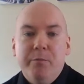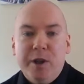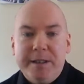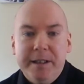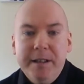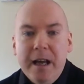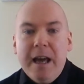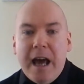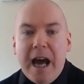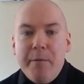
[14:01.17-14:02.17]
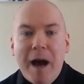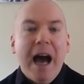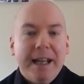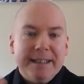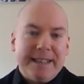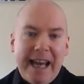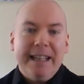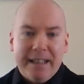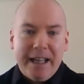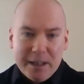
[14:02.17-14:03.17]
in Britain had its
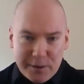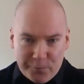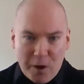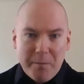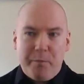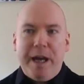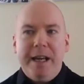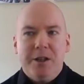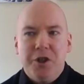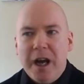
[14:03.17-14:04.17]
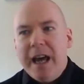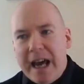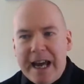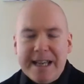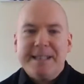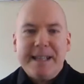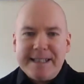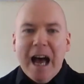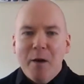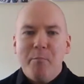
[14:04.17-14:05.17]
headline, its front page,
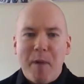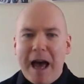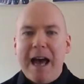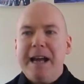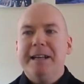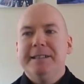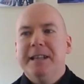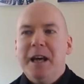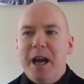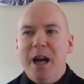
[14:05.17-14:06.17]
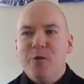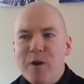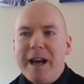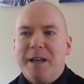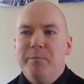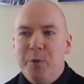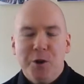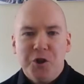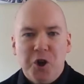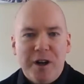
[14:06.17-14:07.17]
Saddam hanged, Iraq
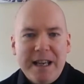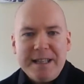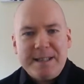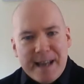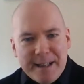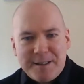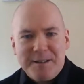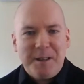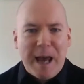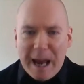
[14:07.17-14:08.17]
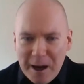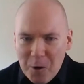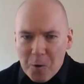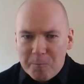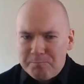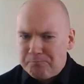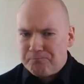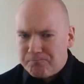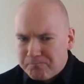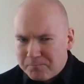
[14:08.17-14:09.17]
butcher sent to hell.
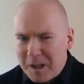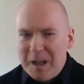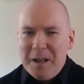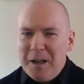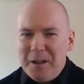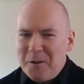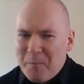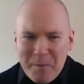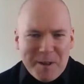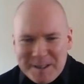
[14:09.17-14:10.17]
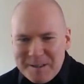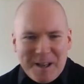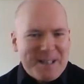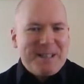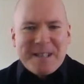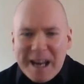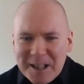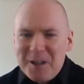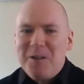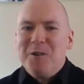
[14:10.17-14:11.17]
Now remember, this is a
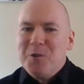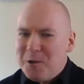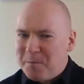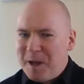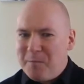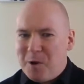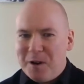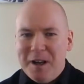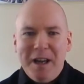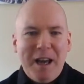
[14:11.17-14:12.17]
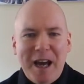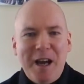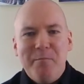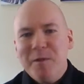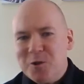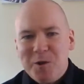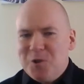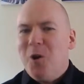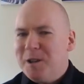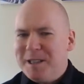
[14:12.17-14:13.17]
secular newspaper, so it's
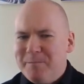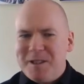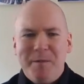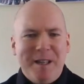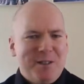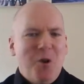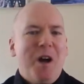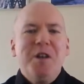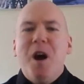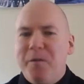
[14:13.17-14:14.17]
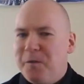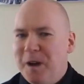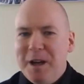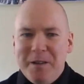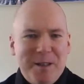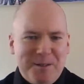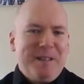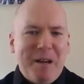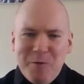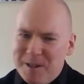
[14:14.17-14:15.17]
not seems to be it's not enough that
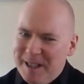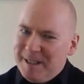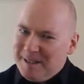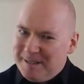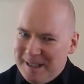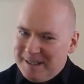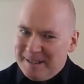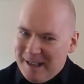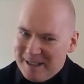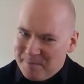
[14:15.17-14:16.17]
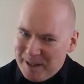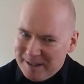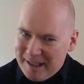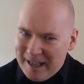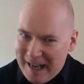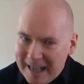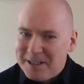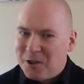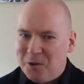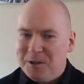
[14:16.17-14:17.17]
Saddam Hussein has been
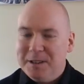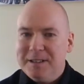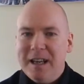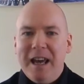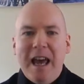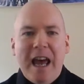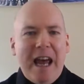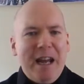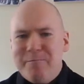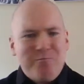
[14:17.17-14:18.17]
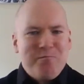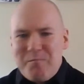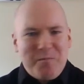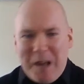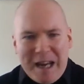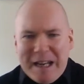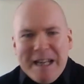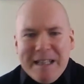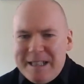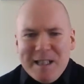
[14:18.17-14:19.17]
executed.
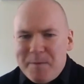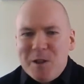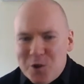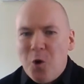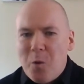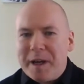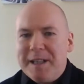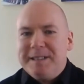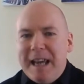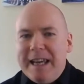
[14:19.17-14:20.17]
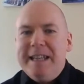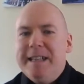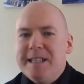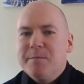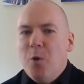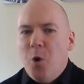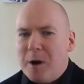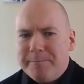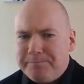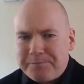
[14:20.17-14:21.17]
He's been so wicked, he needs
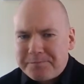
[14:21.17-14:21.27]
more.